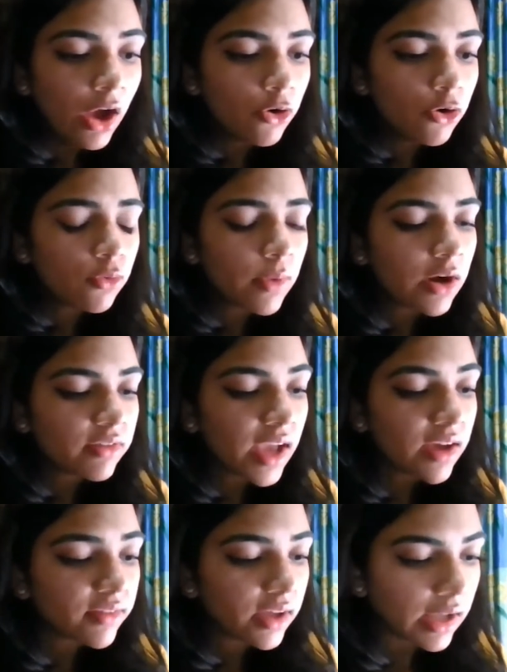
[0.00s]
Oh wow, we
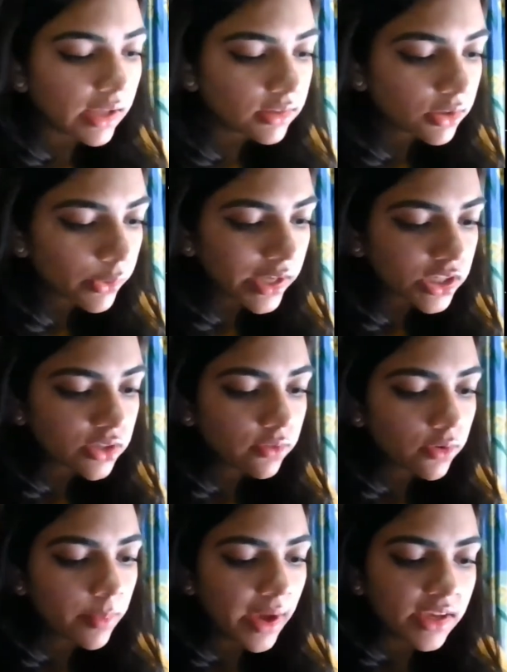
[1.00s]
have another question
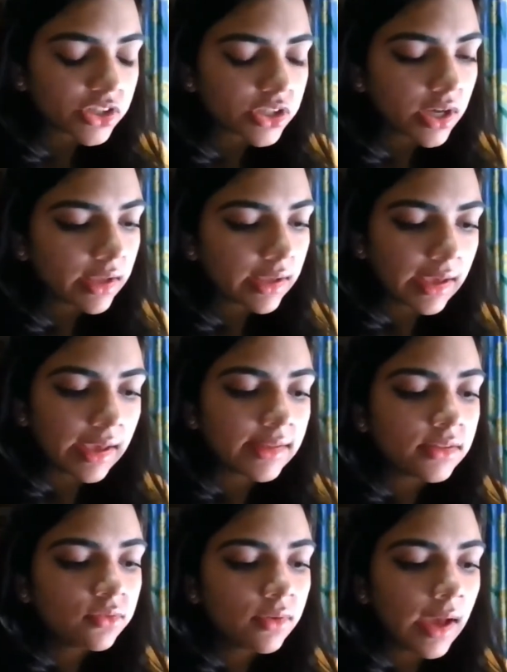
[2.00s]
from Aisha
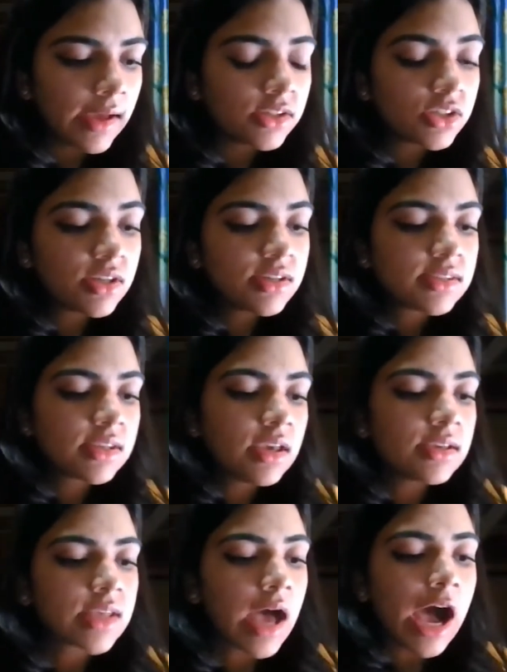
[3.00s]
again, and she
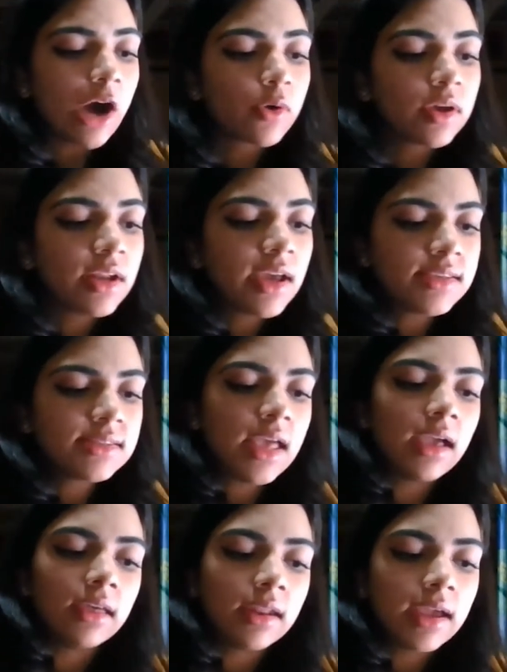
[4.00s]
says, how can I
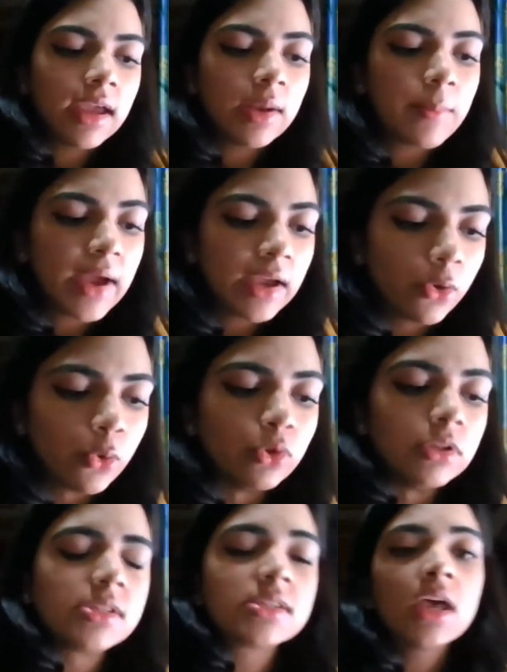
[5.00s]
segregate my
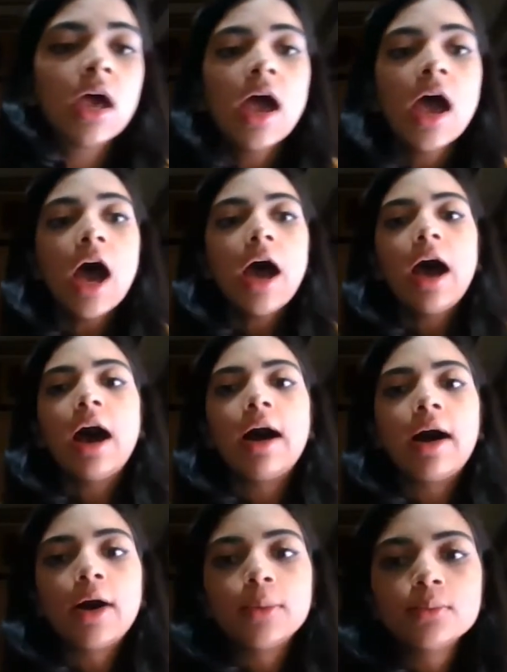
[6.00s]
goals?
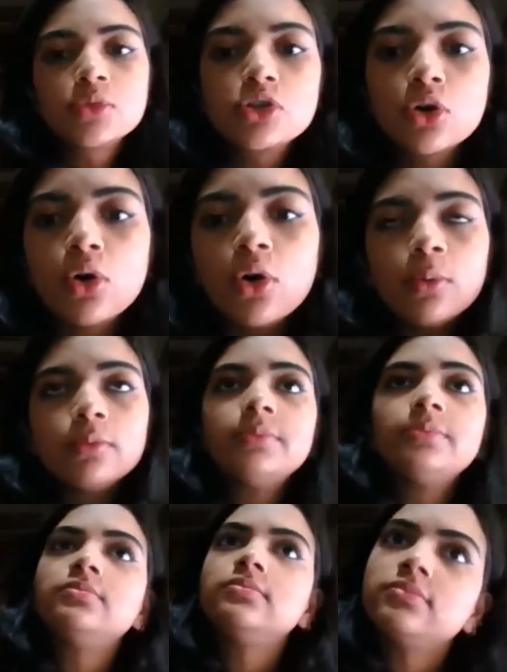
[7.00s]
So
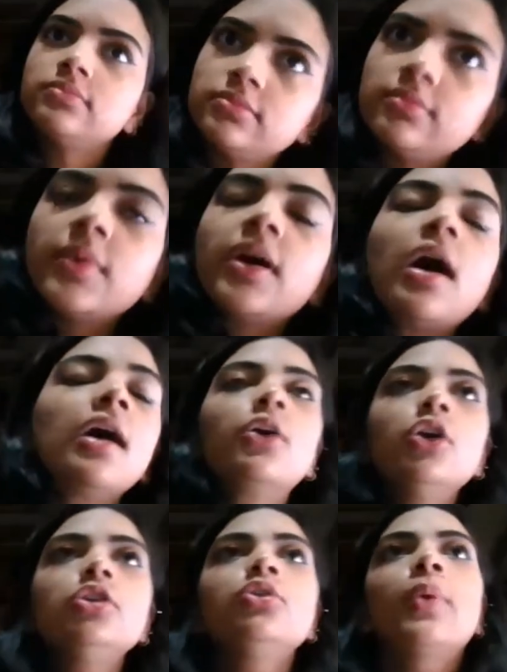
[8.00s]
a
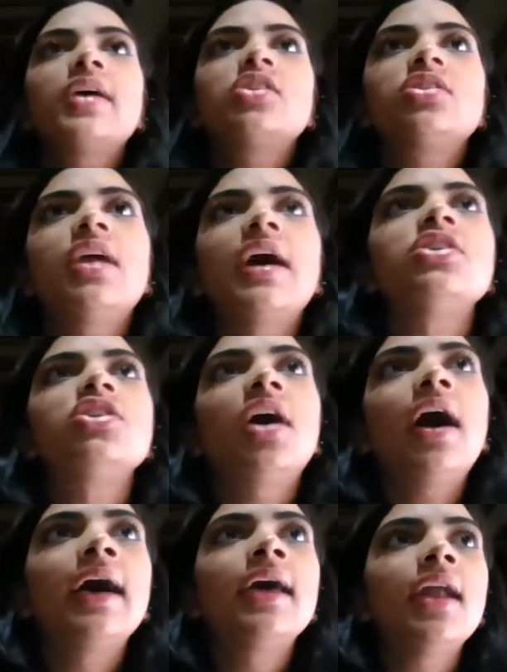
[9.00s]
good question, Aisha,
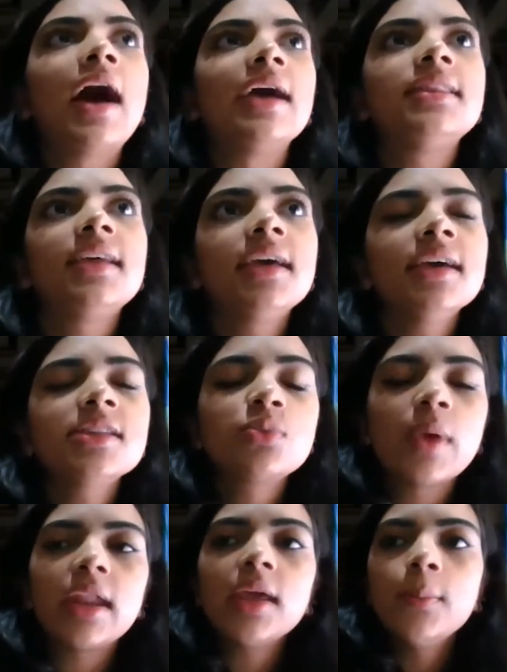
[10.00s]
and I think it's
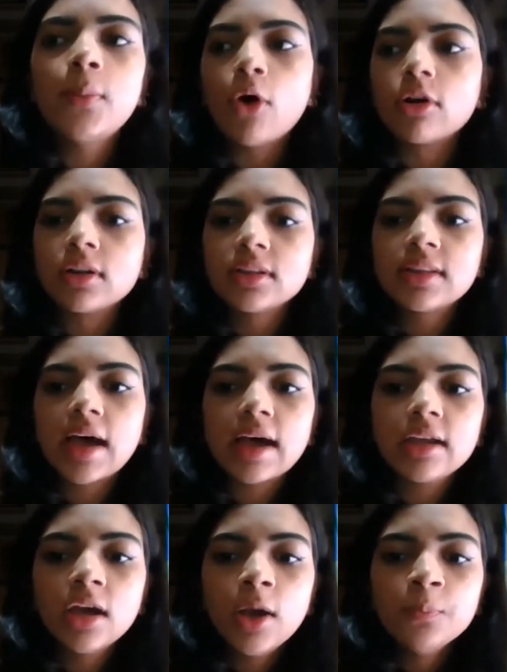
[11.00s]
very important
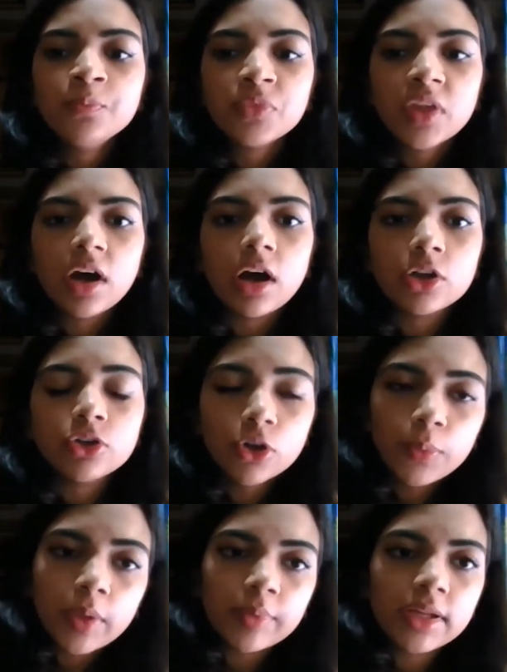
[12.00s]
that
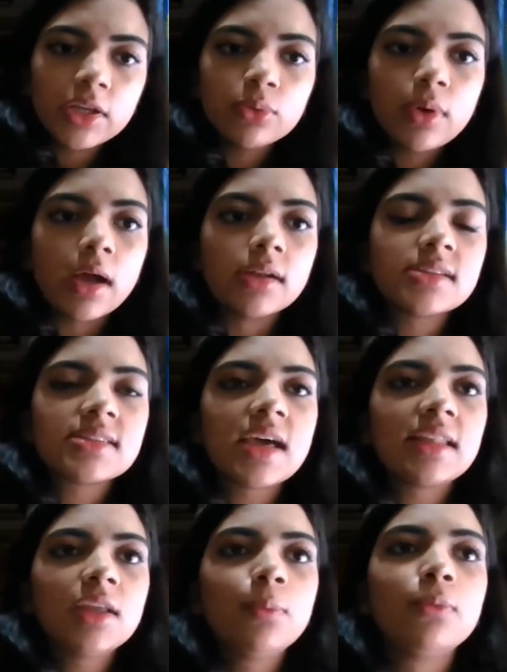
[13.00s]
people need to
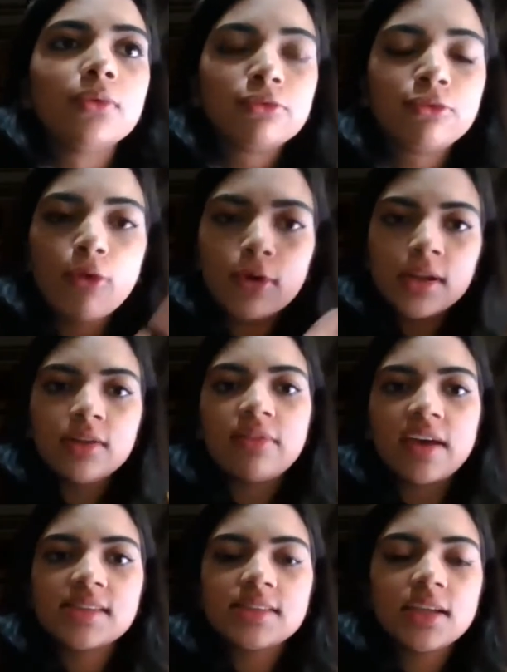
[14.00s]
understand that before
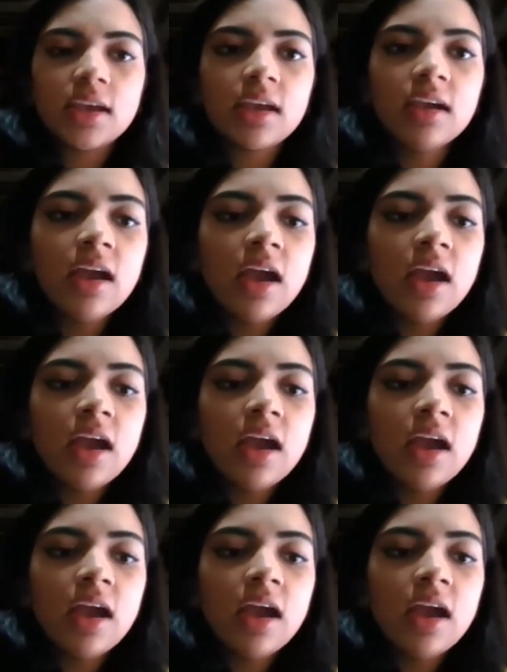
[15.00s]
investing.